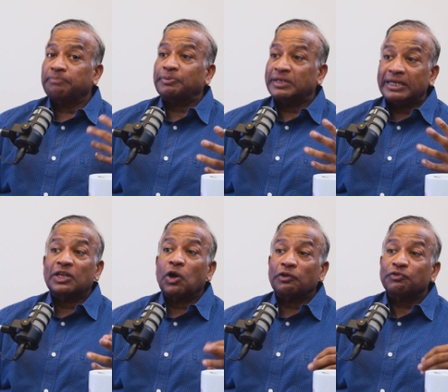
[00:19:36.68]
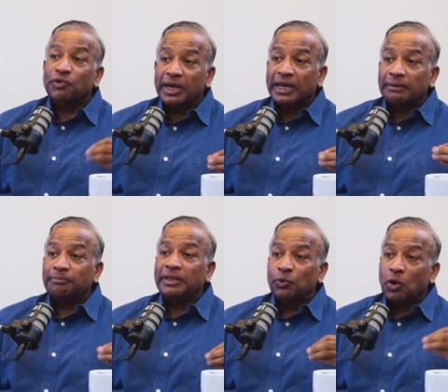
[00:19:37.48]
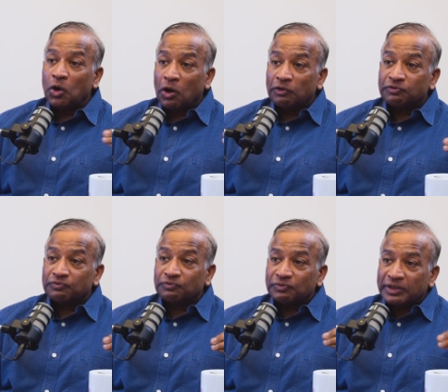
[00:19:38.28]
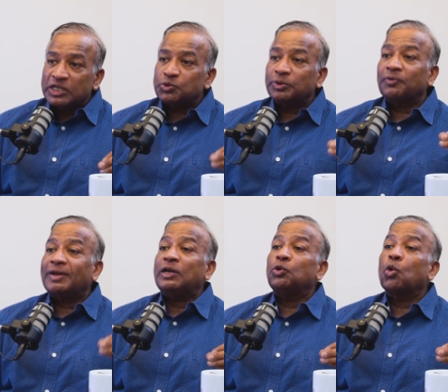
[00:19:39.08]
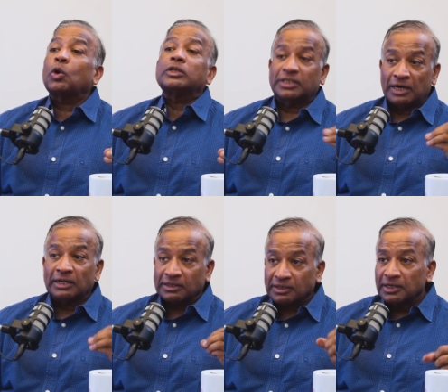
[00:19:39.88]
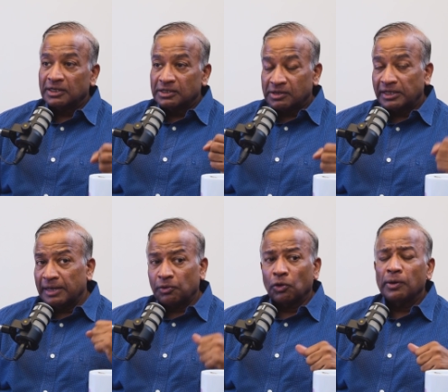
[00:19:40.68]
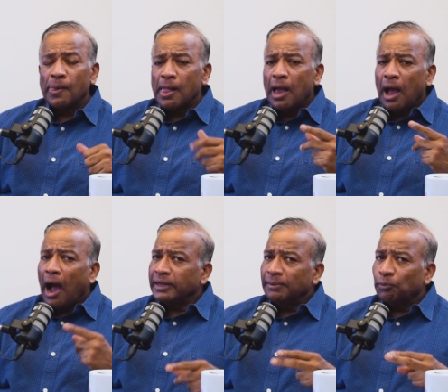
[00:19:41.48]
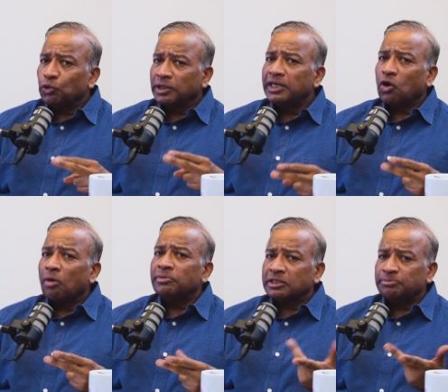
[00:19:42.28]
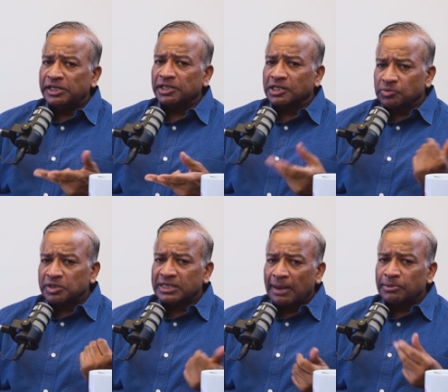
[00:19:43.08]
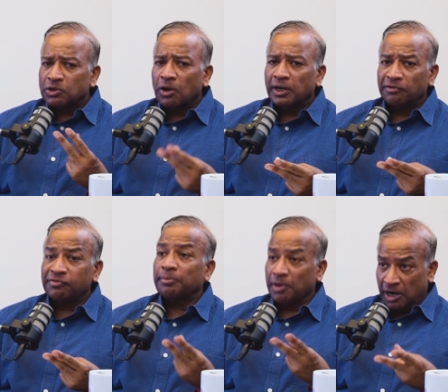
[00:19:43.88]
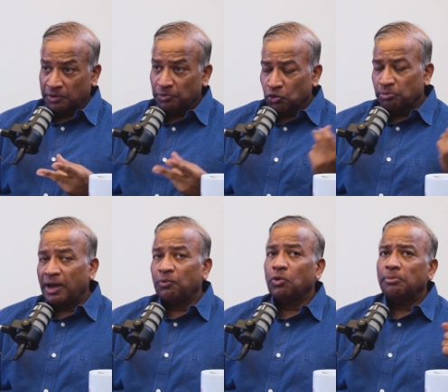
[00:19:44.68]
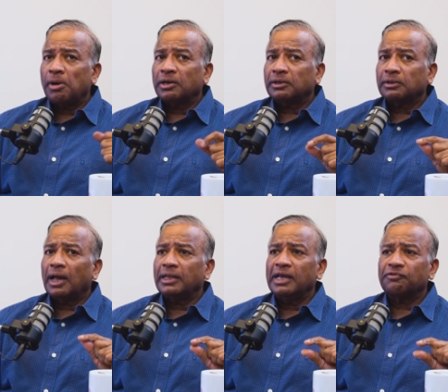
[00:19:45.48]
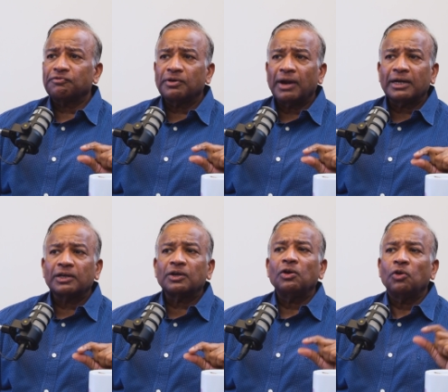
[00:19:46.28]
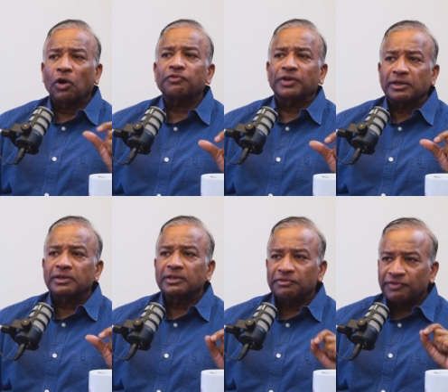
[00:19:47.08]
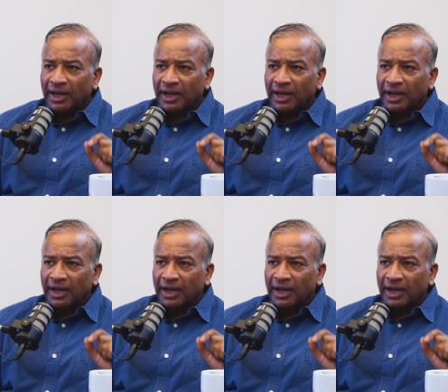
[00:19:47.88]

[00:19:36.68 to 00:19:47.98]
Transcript: Pepsi does a lot of cricket, but they do a lot of things mm. with a hmm. very local stance. Hmm. So I think they're good. I think both the e-commerce majors, which is Amazon and Flipkart, owned mm. by Walmart, I think have cracked a lot of it. The right.